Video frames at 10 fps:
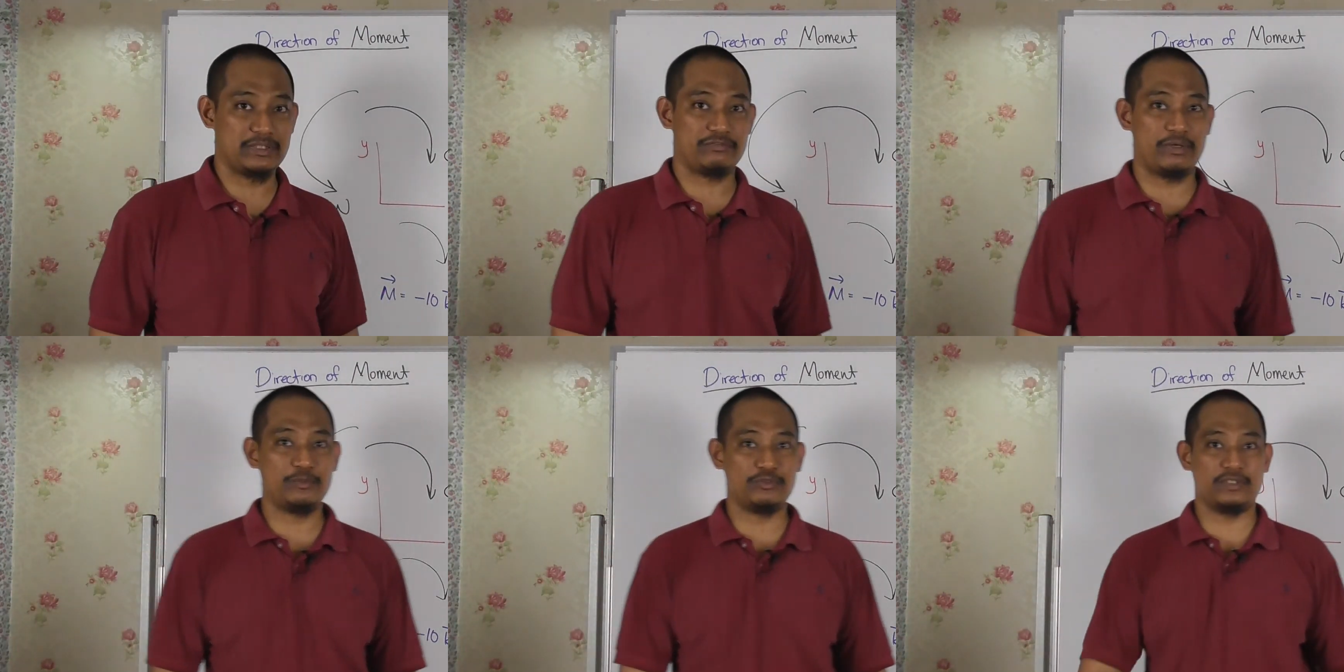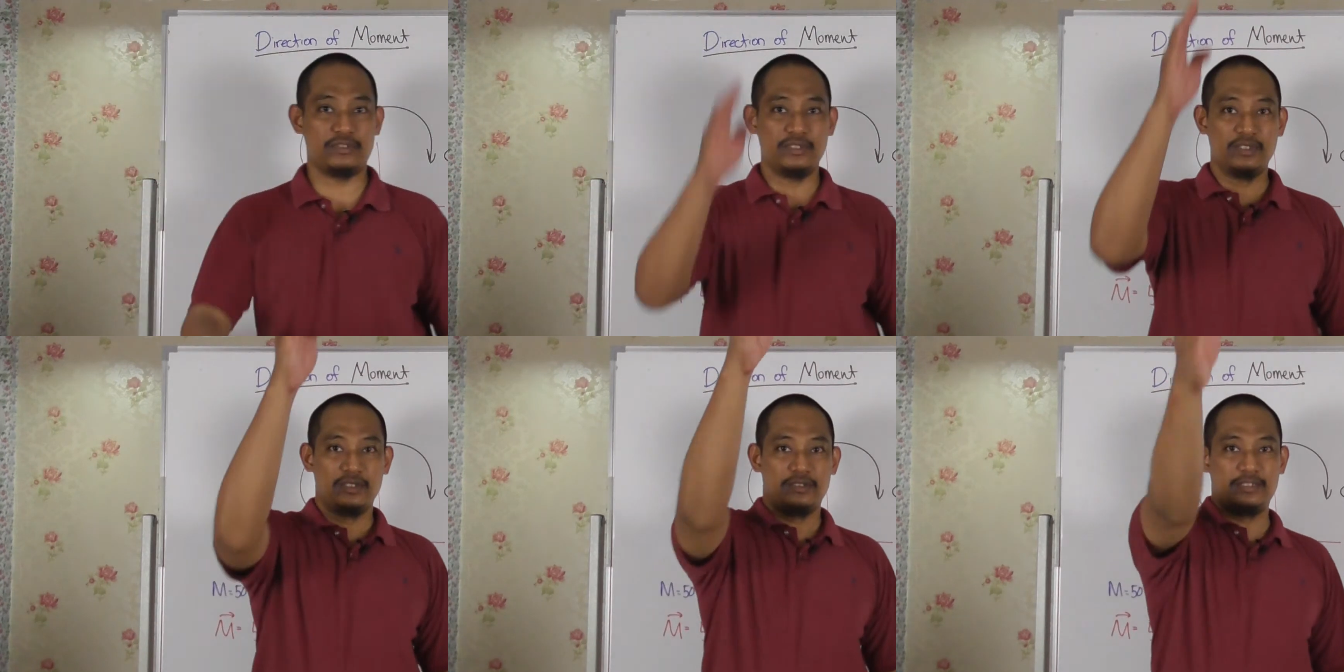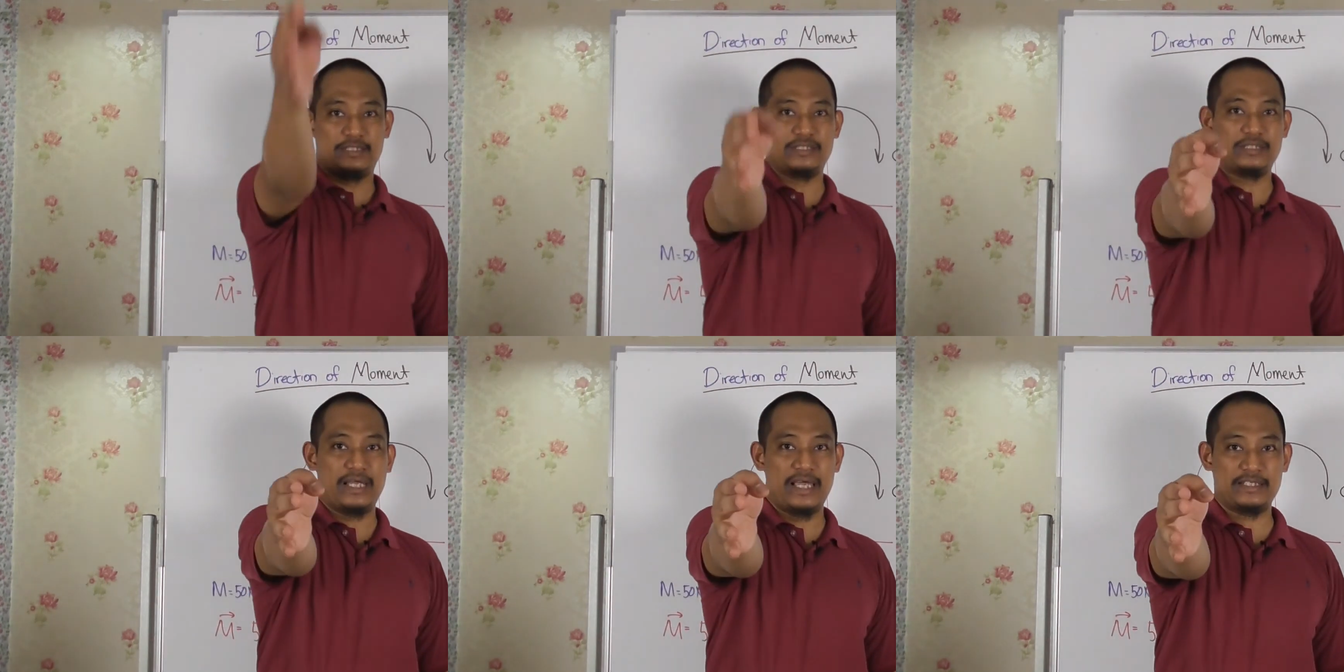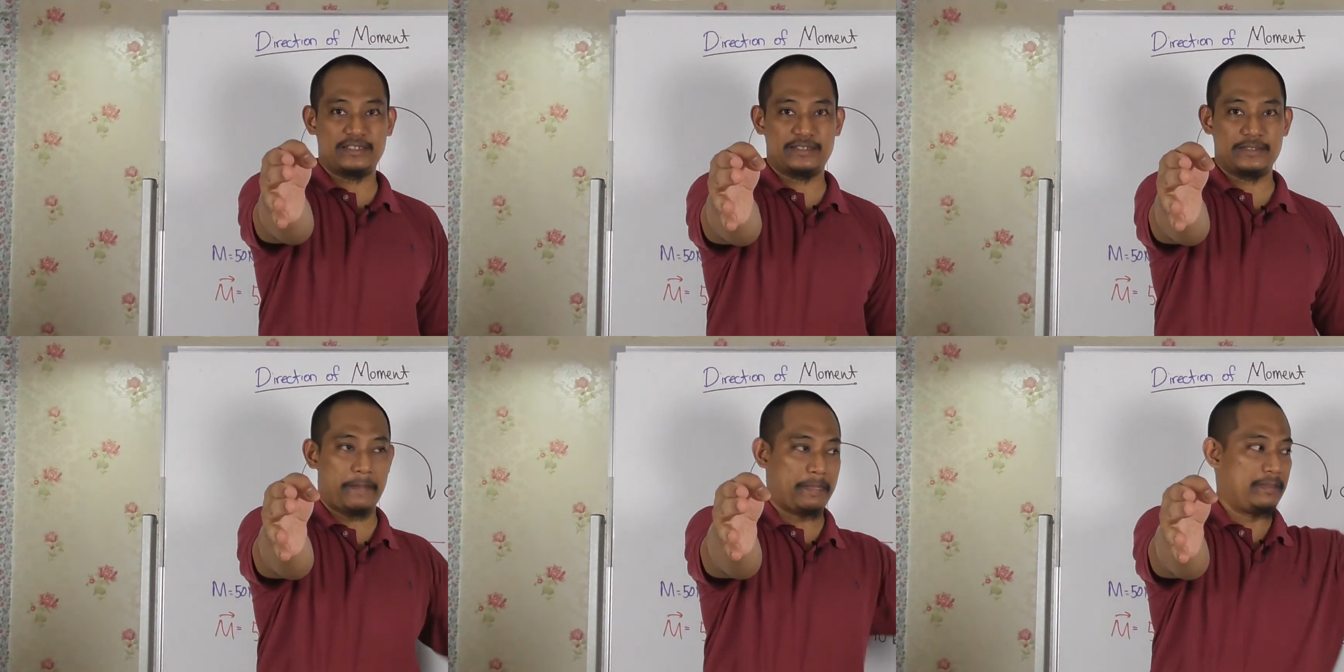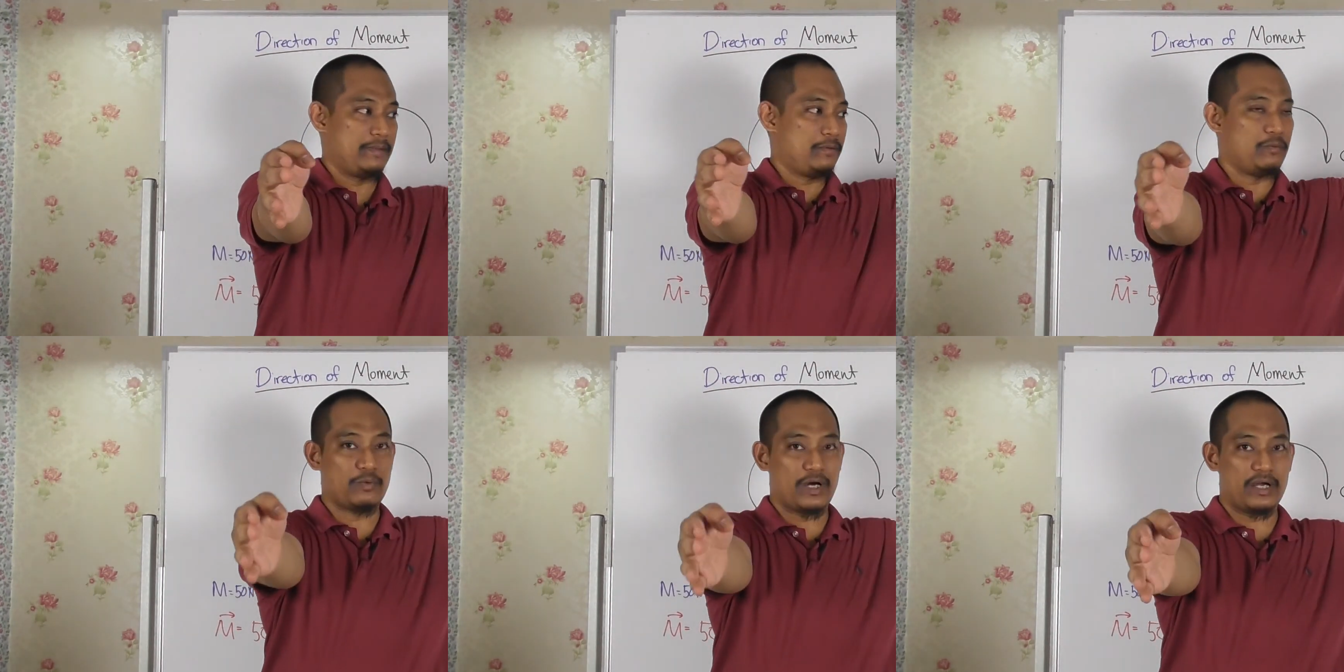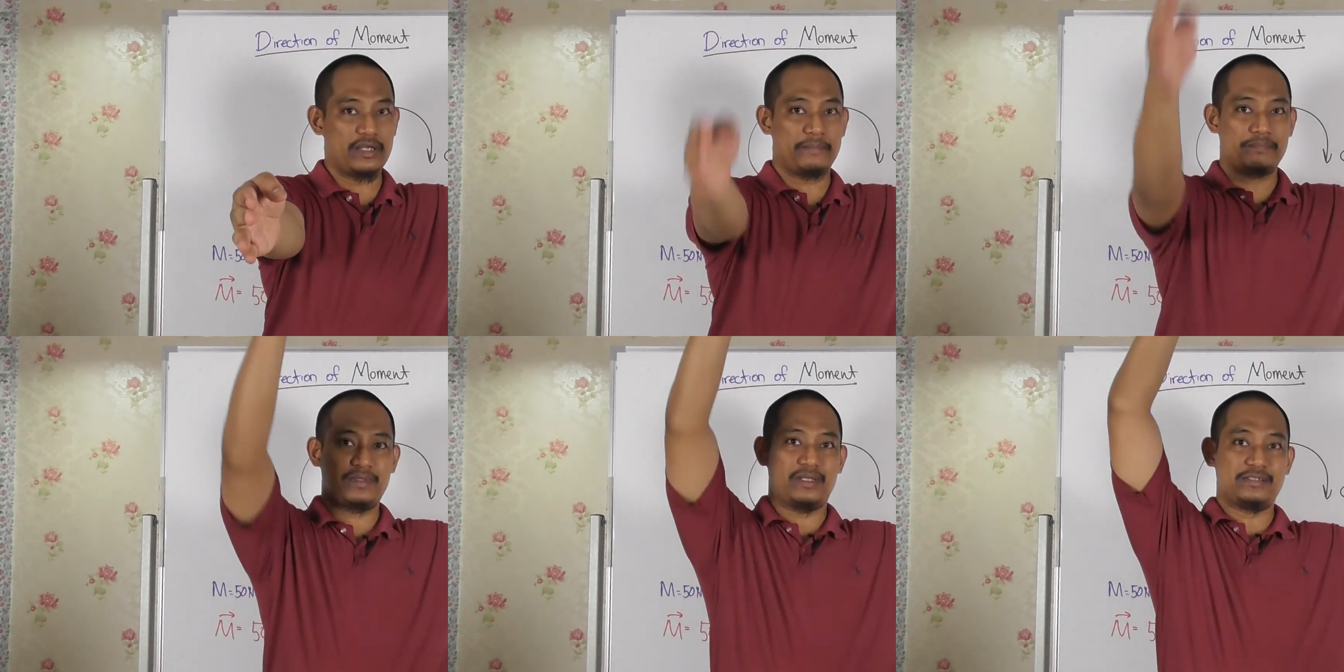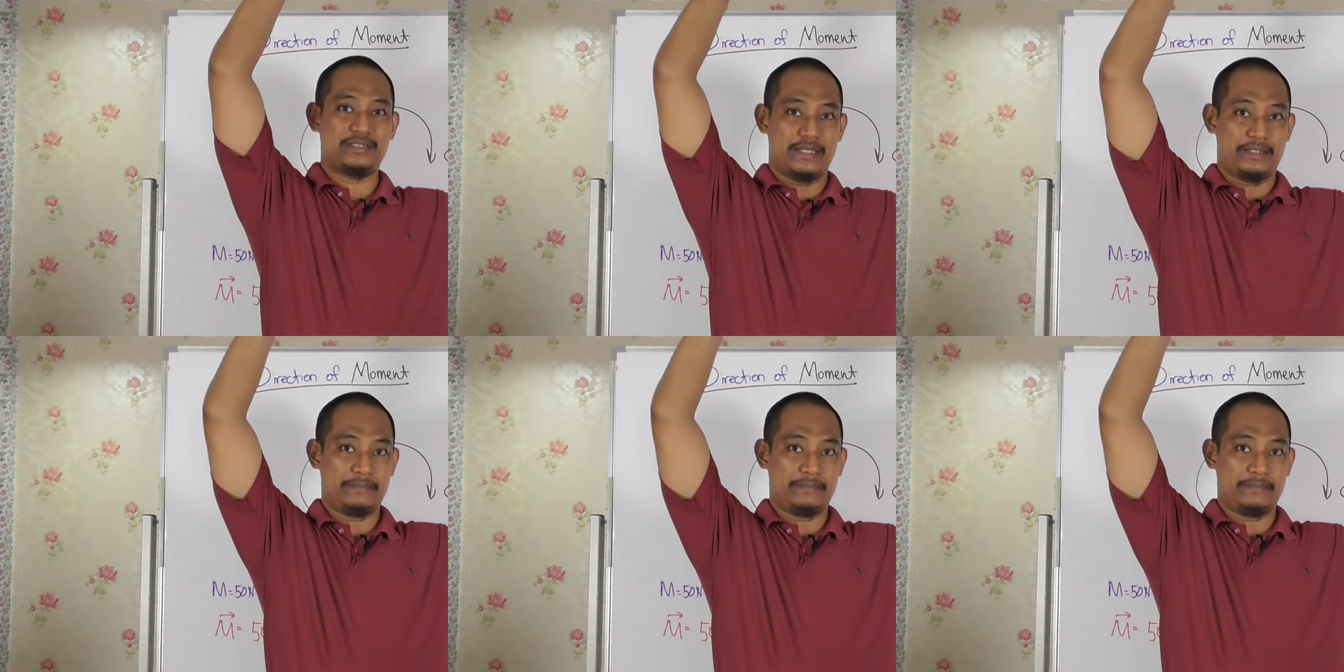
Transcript: if I'm using this is X, Y, and Z,